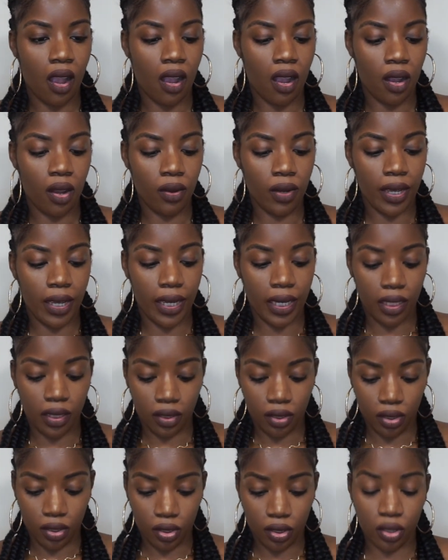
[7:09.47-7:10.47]
Okay,
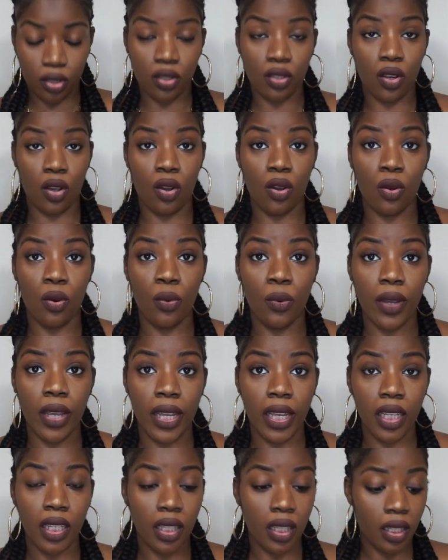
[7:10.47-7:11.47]
so
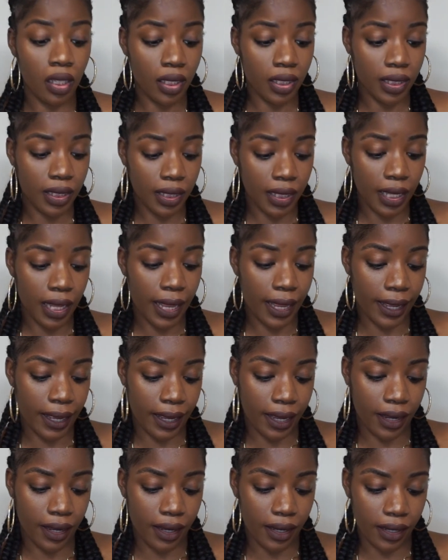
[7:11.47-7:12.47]
it looks
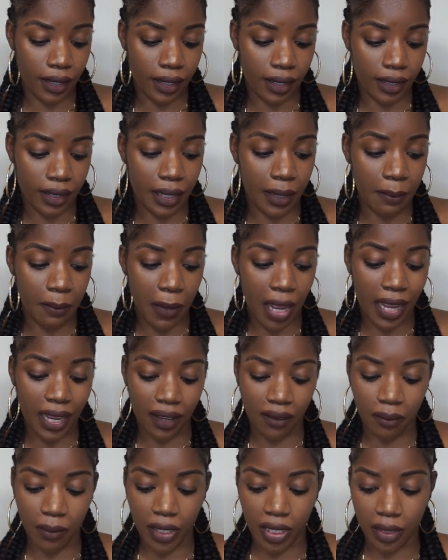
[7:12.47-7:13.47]
like they might
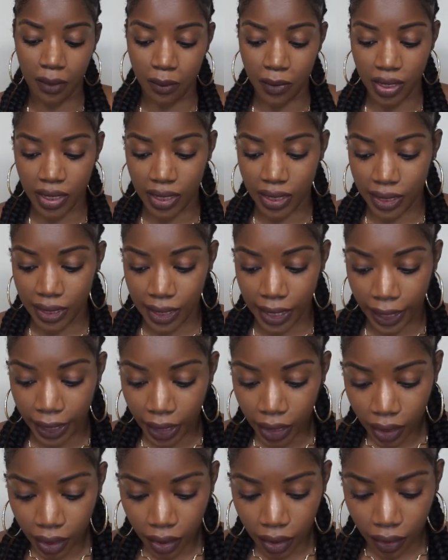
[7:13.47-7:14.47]
have made a
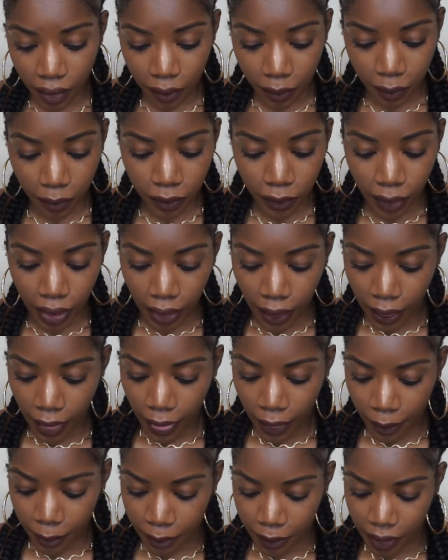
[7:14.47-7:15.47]
mistake
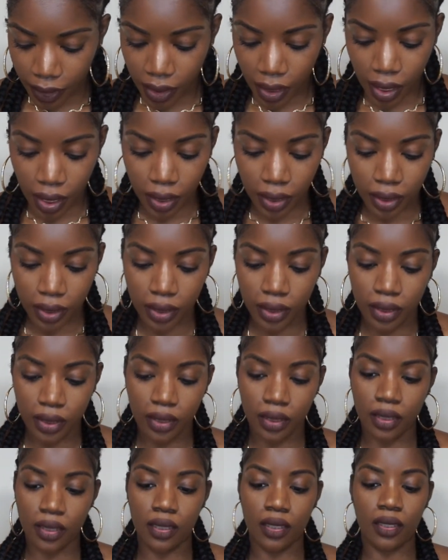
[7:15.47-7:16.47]
because
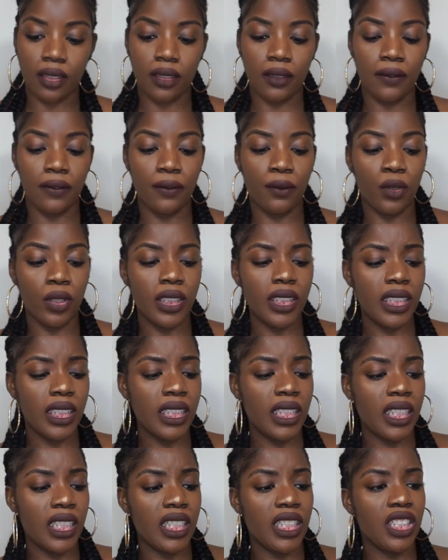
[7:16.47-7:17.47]
the
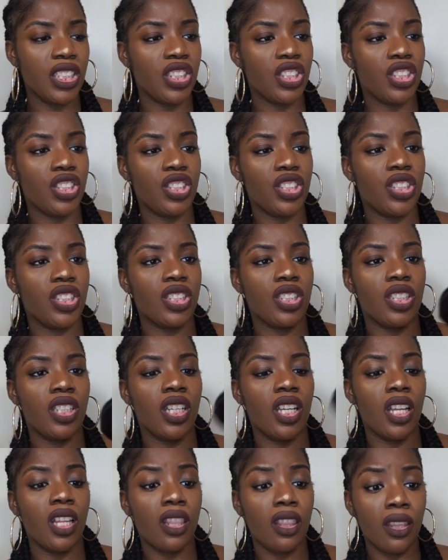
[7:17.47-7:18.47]
14 inch
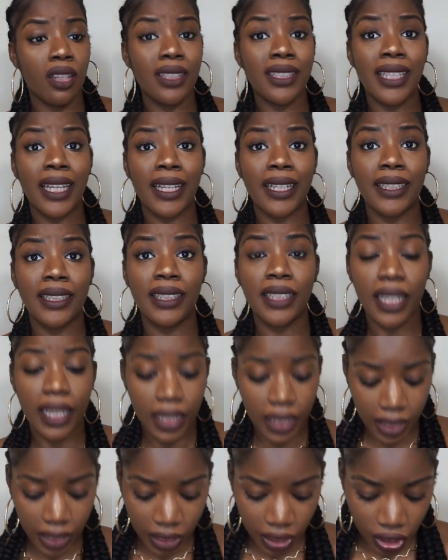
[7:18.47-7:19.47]
looks like a
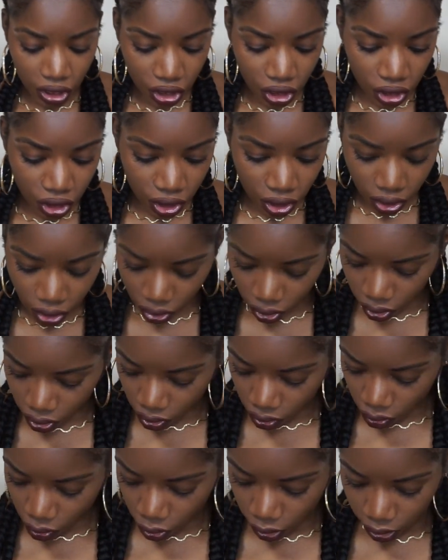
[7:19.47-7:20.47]
10 inch
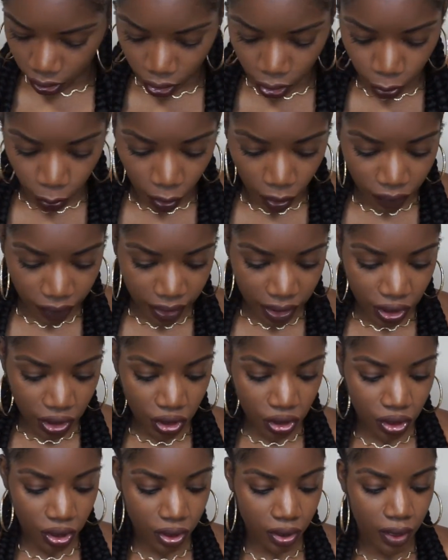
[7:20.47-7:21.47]
or a 12
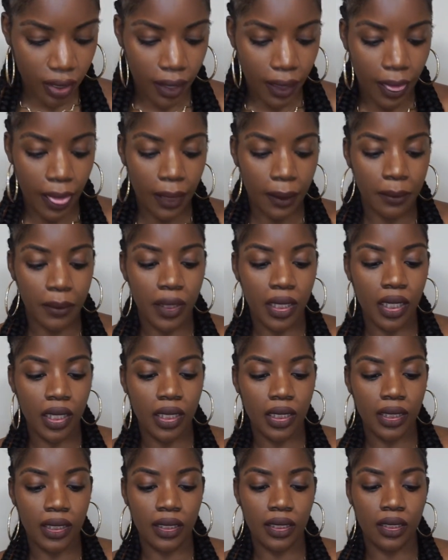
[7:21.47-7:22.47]
inch
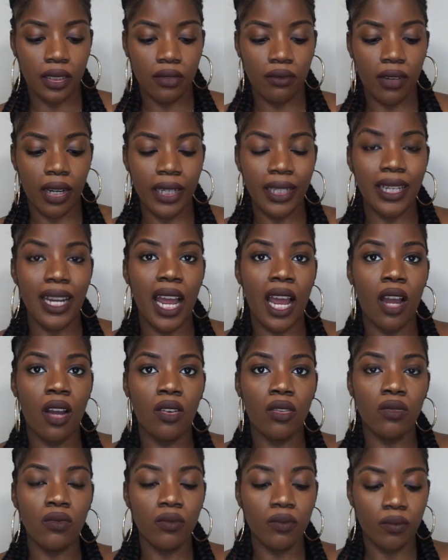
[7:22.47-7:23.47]
because right
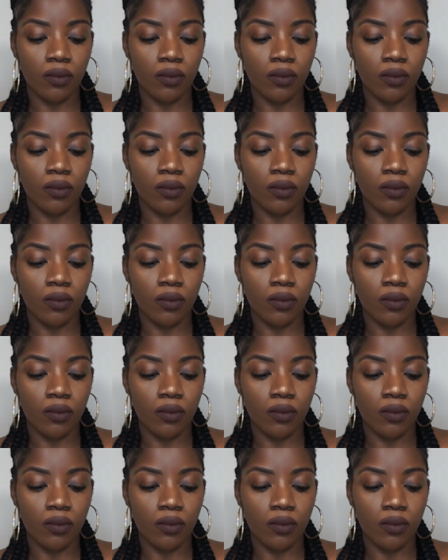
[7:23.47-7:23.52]
now